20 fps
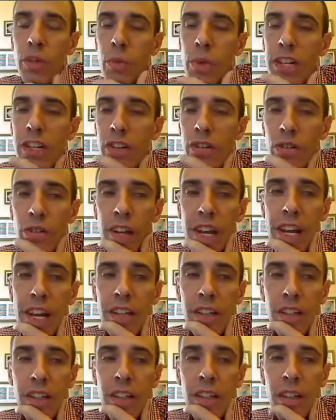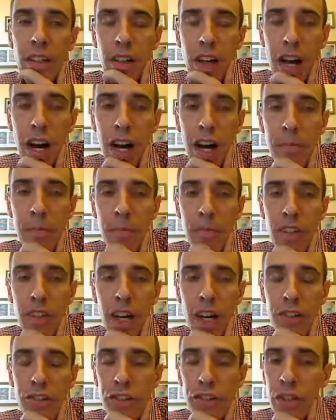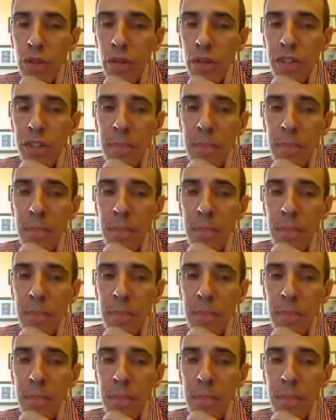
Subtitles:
we created two